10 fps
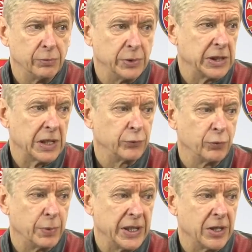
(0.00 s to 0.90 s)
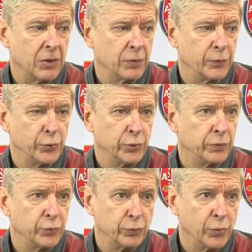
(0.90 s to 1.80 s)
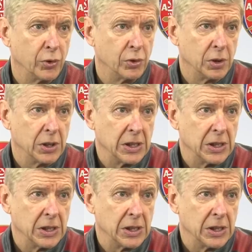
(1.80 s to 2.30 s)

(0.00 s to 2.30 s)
We have to play our fluent football,